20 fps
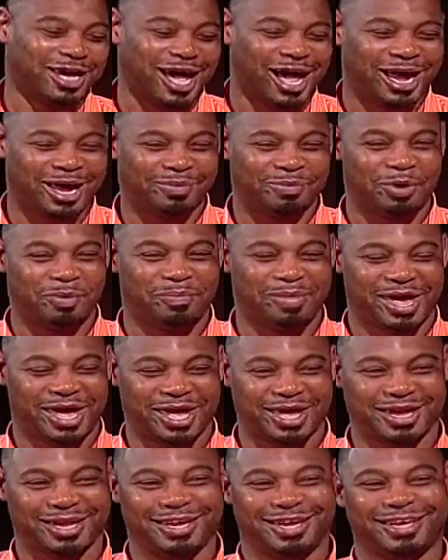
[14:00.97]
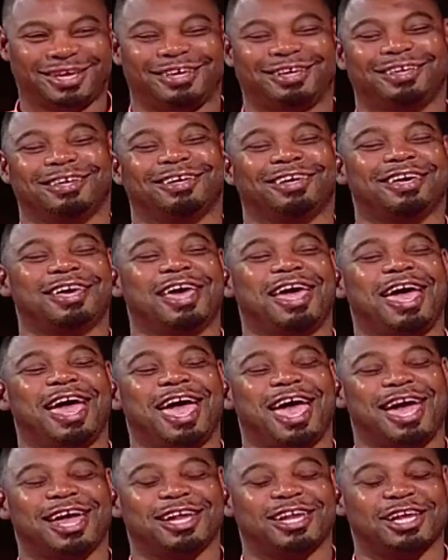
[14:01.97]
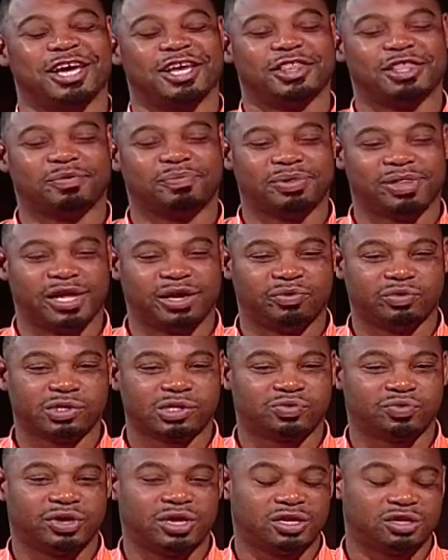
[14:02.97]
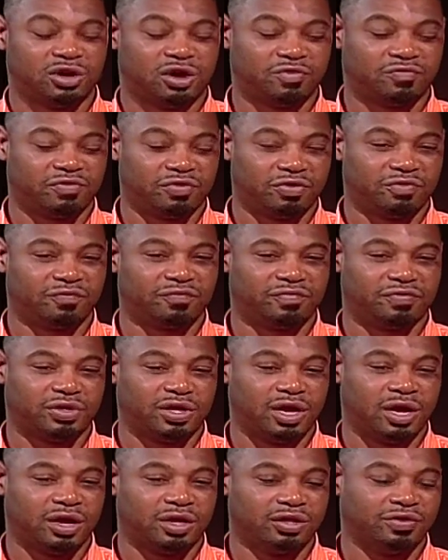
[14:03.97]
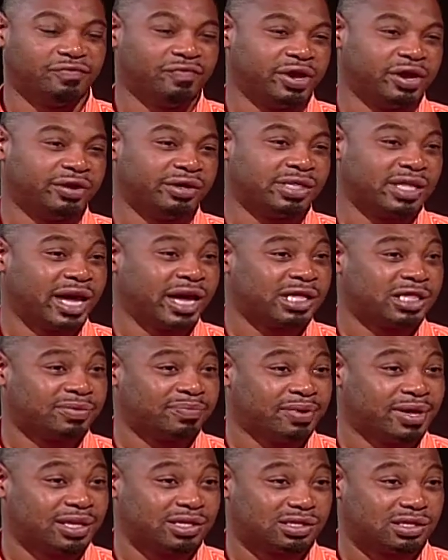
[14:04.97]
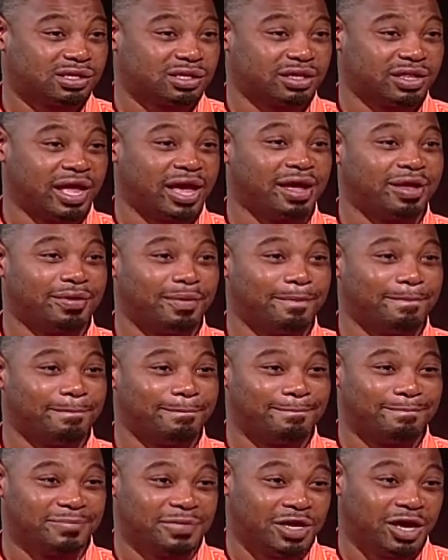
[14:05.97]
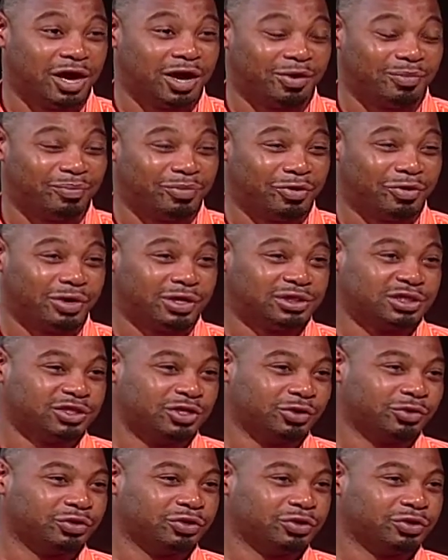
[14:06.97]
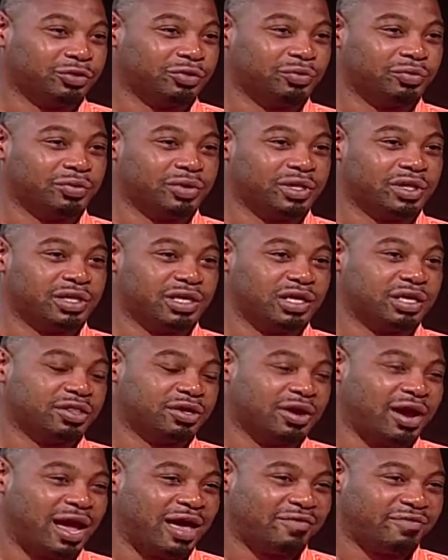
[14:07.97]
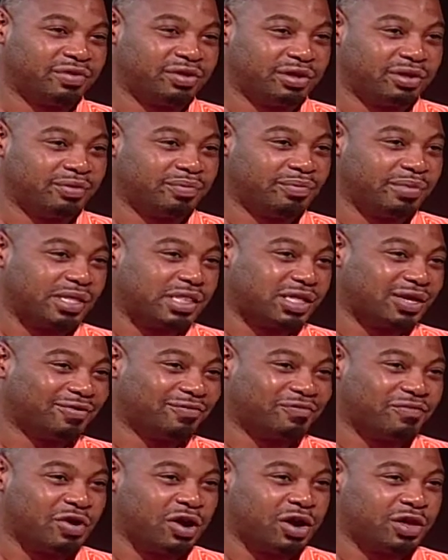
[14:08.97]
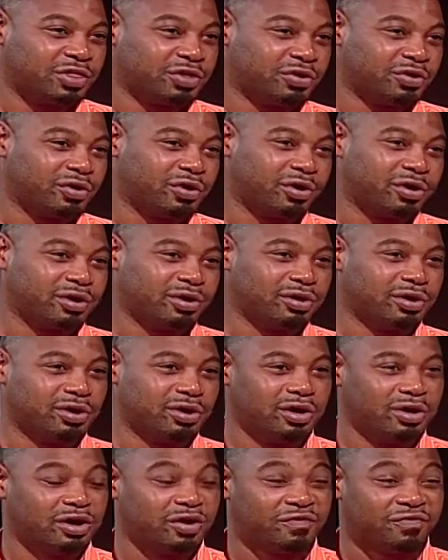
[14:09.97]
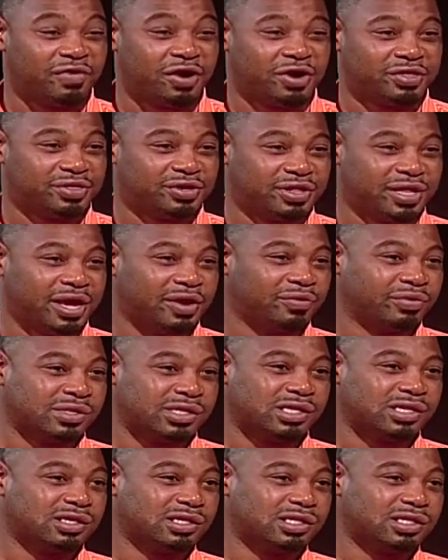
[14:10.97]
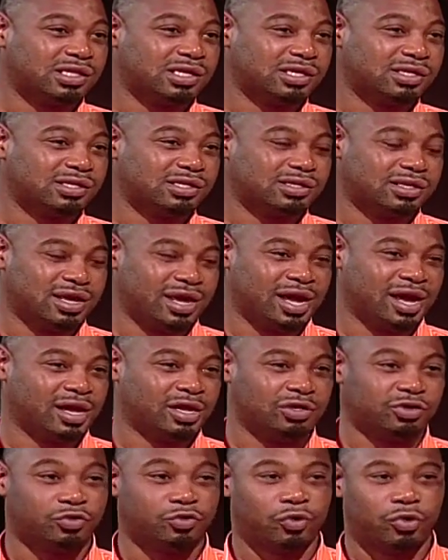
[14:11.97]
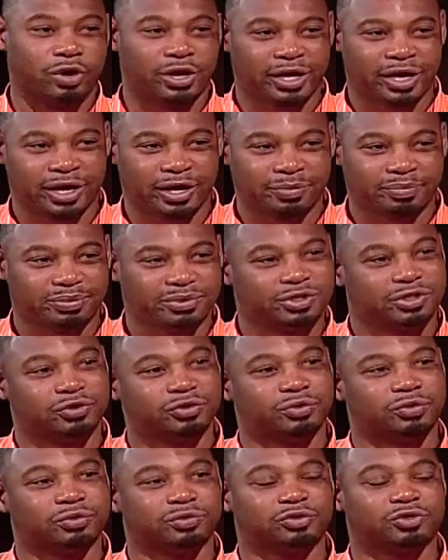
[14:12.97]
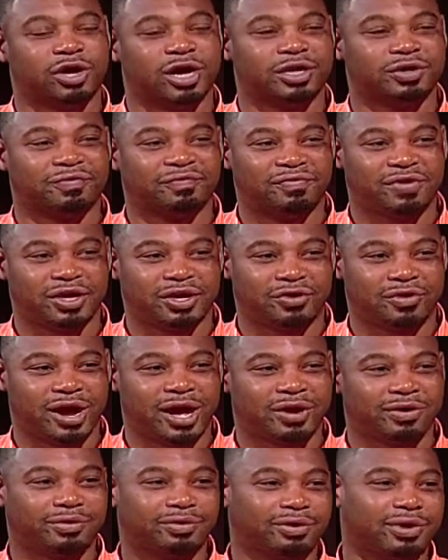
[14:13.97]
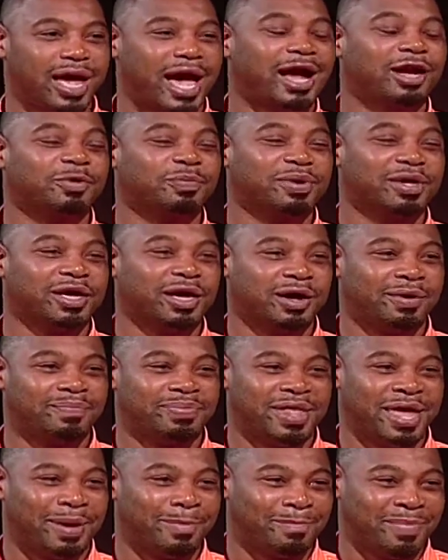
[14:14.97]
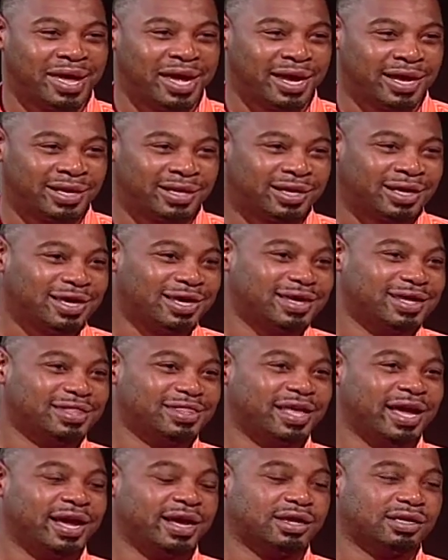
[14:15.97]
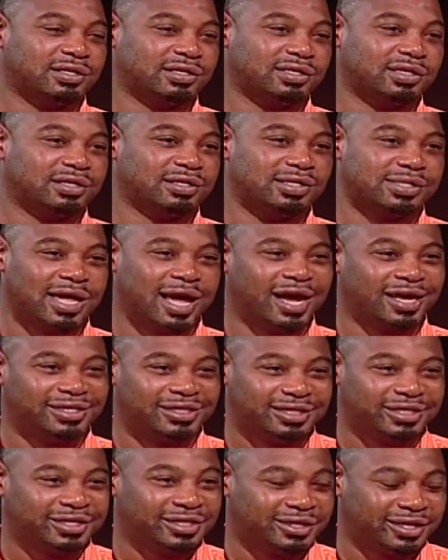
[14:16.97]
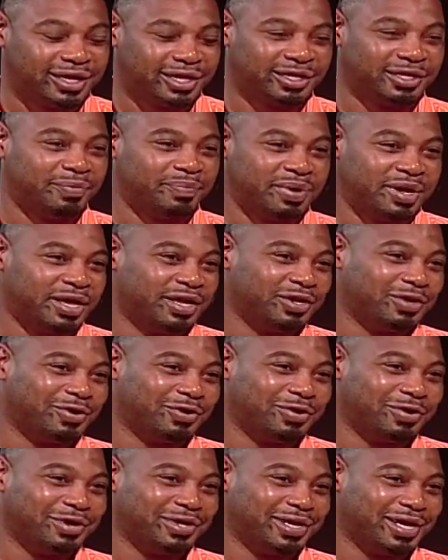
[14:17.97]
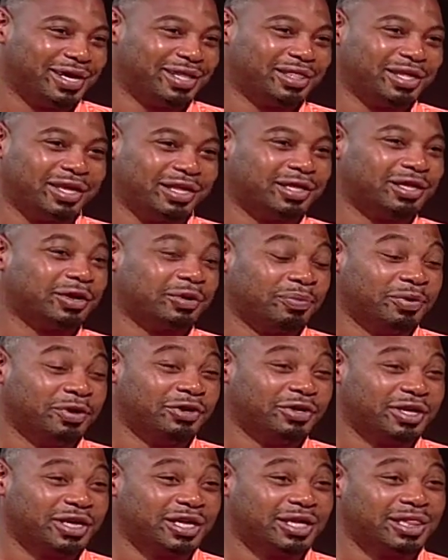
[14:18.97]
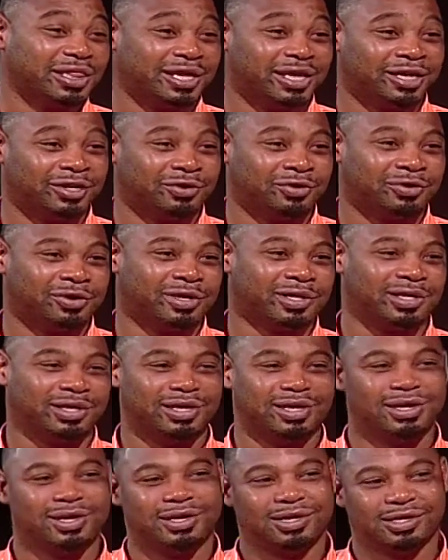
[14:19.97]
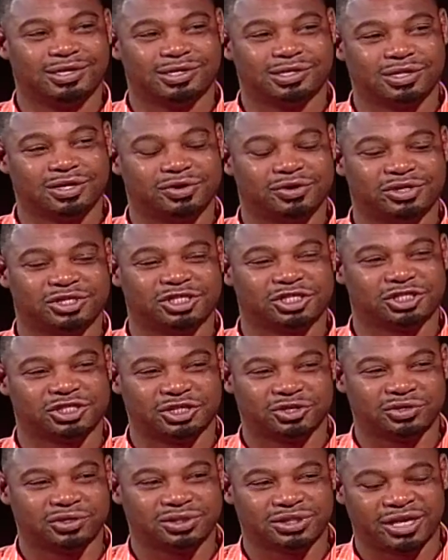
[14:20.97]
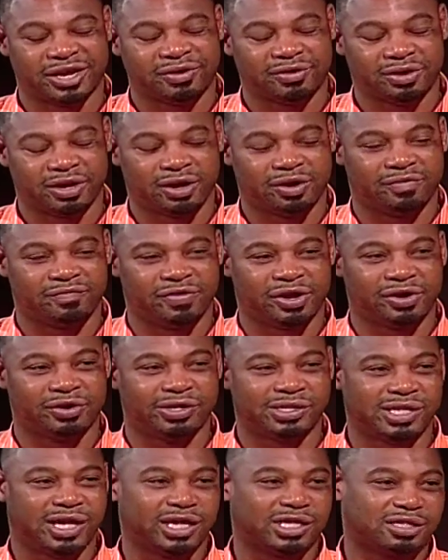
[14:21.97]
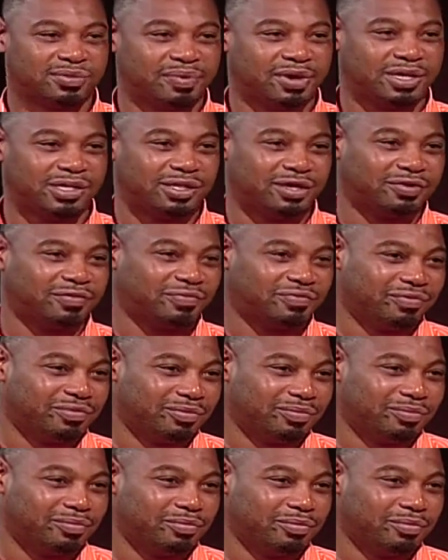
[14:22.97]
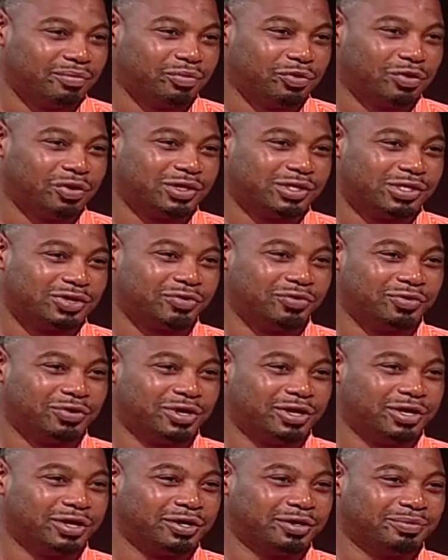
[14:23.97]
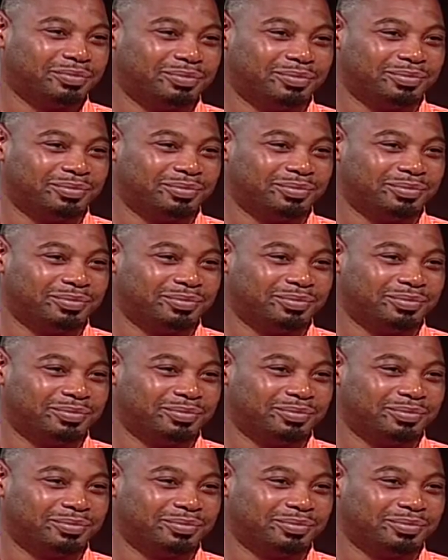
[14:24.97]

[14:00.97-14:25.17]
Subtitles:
I Am a Man. And the play was written off of the various aspects that young boys go through with either having a missing father or a father that was deceased, and growing up to try to figure out how to become that man that society can depend on and that the community could lean on. And so it just shows various aspects of boys growing up.